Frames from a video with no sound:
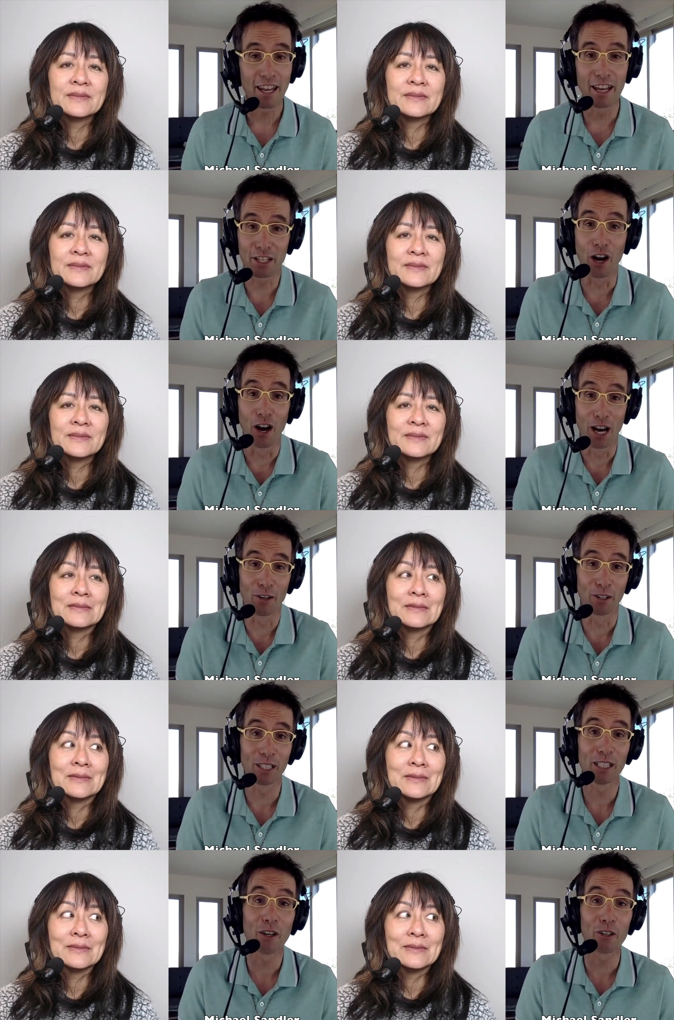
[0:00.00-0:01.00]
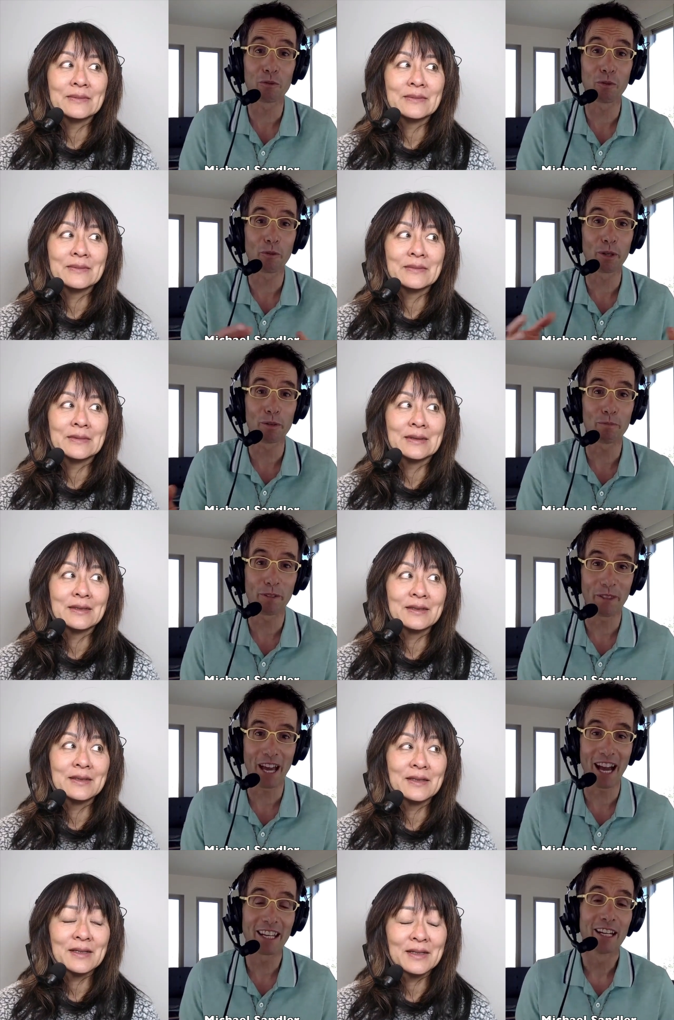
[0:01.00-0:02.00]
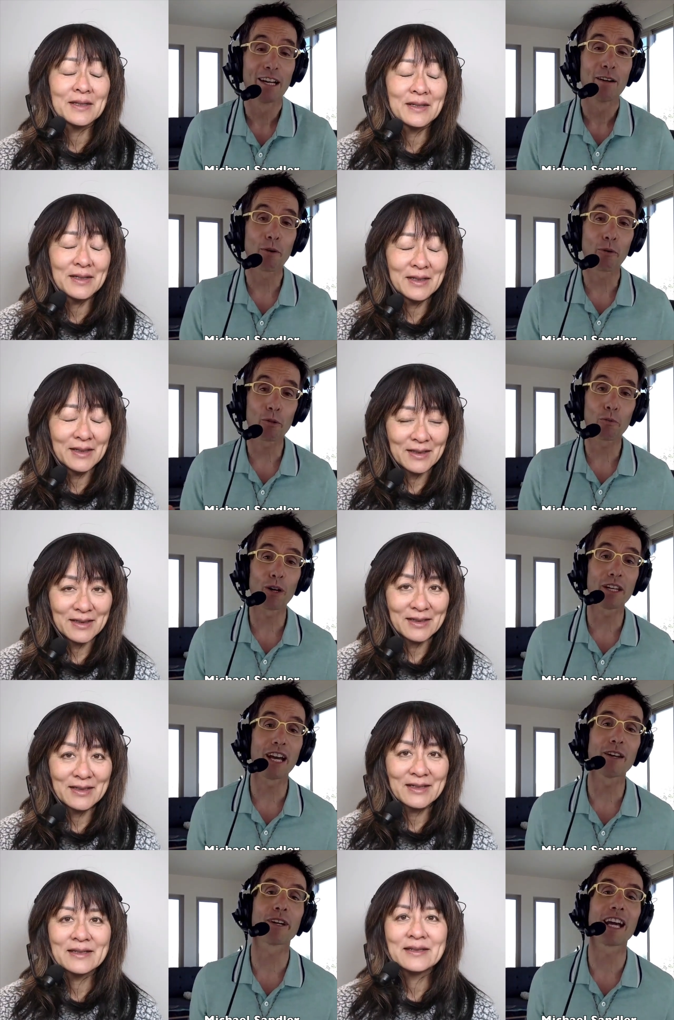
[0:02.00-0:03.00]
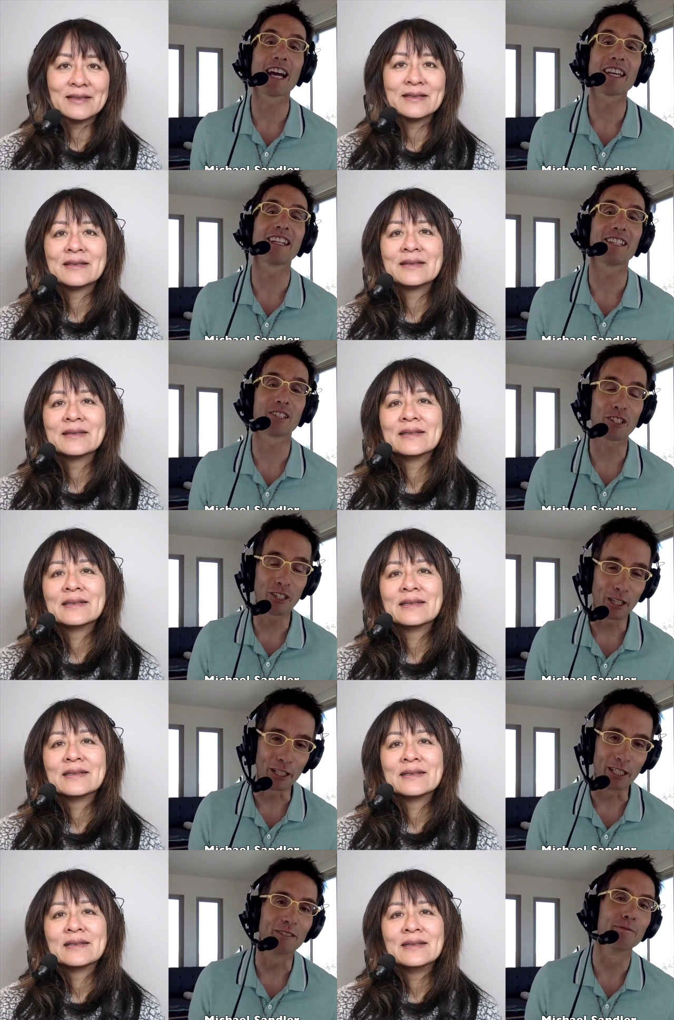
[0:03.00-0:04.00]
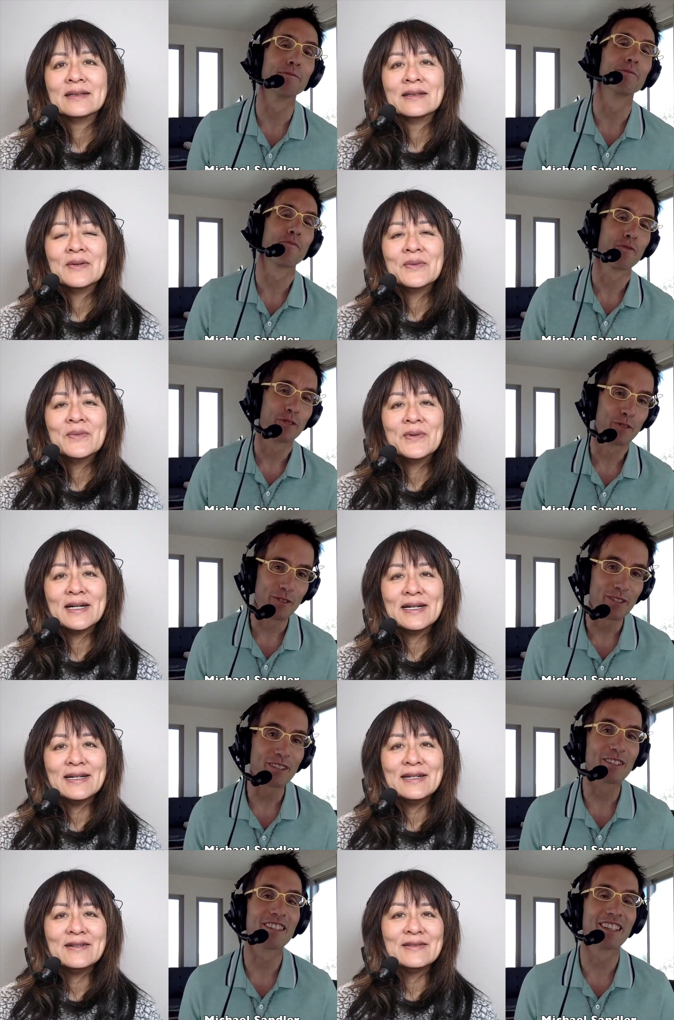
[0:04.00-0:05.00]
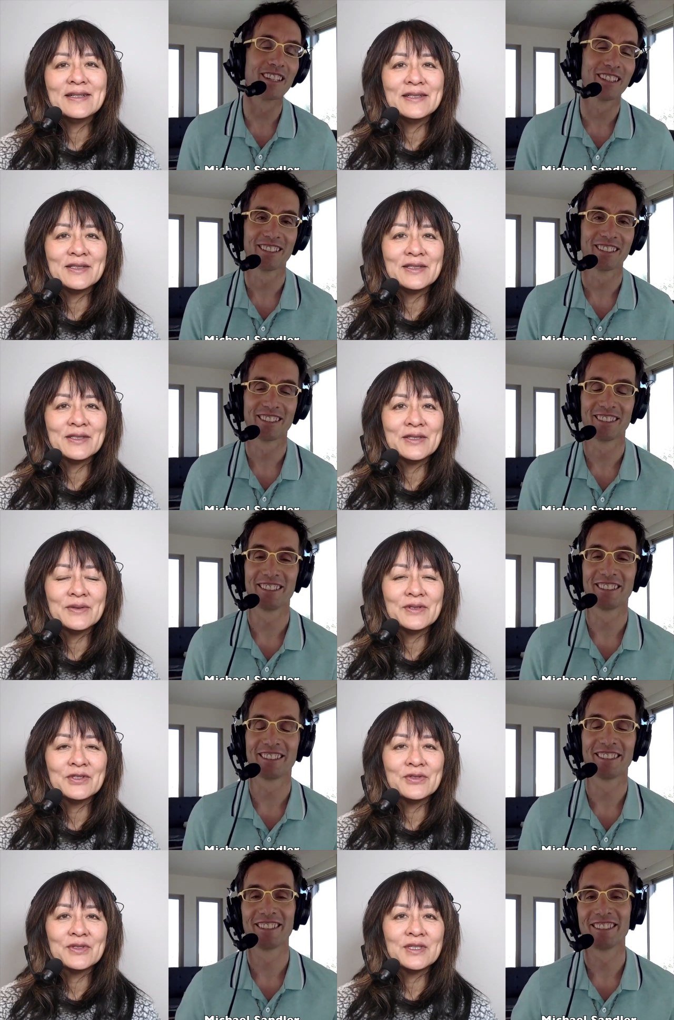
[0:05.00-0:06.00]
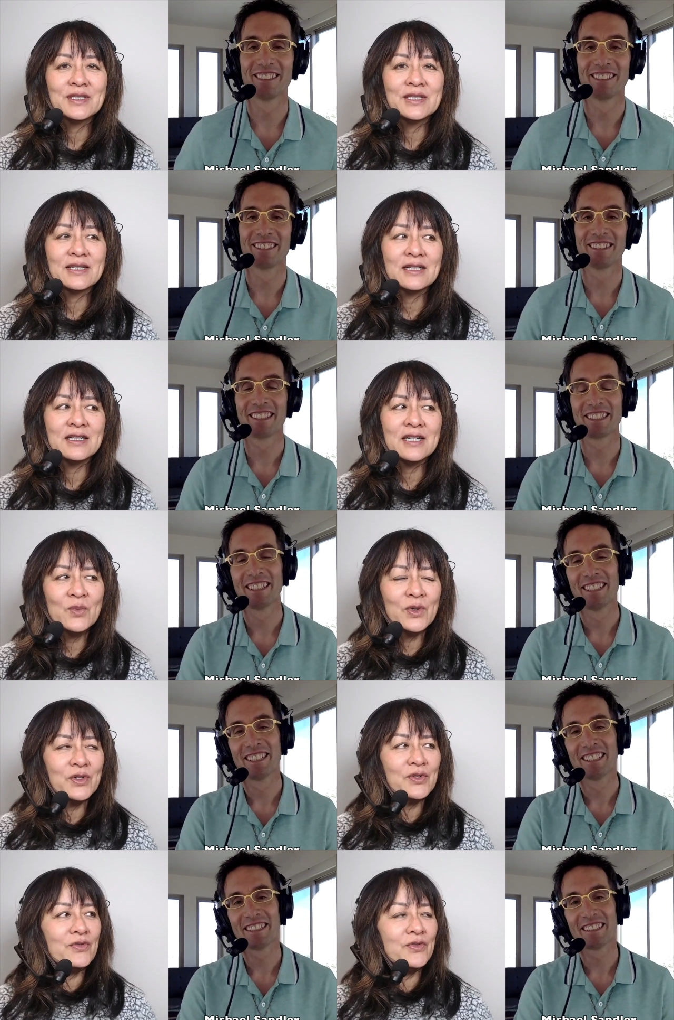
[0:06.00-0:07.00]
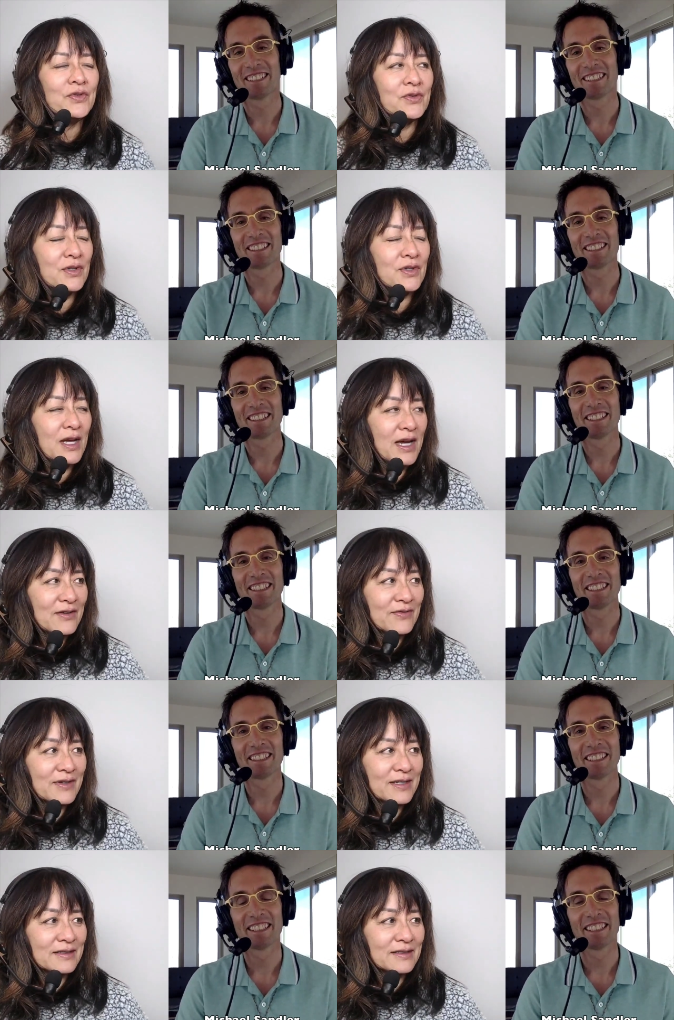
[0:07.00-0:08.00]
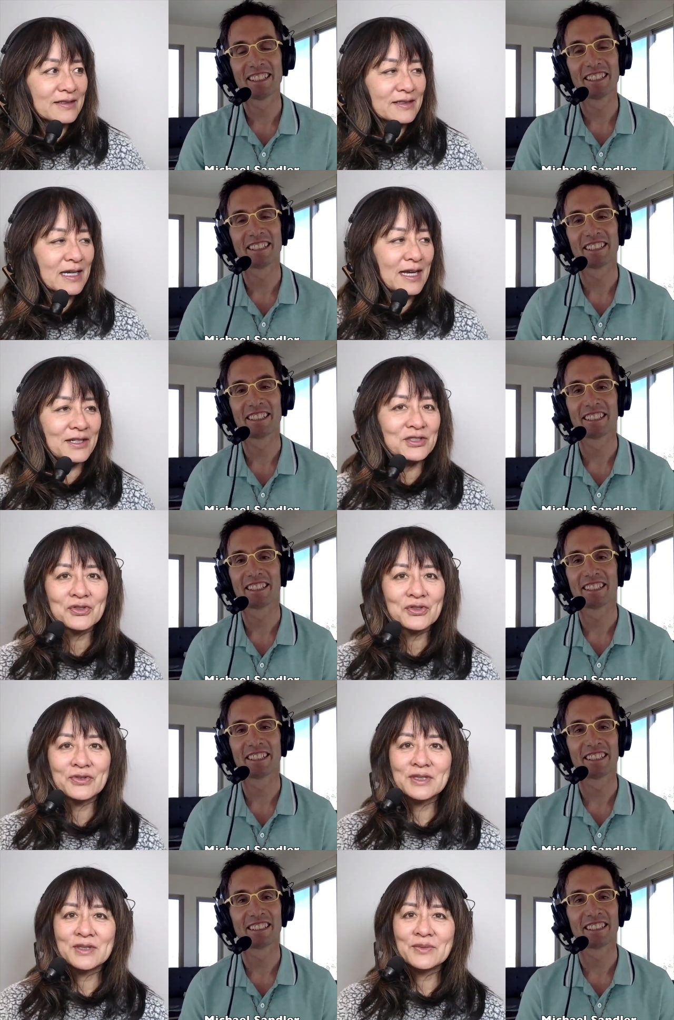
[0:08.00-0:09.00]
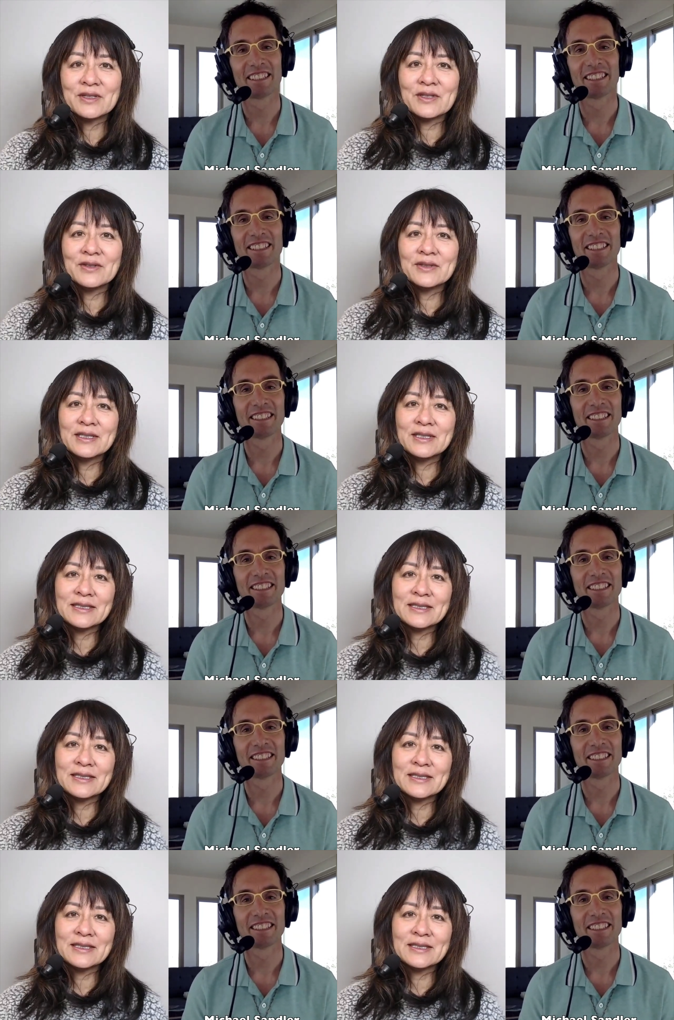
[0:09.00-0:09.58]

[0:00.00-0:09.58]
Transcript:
Speaker 1: and God only knows where we'd put that. But with one Henrietta, he's good.
Speaker 2: Wow, that's so interesting. I wonder if you could have like a little hatchery with all these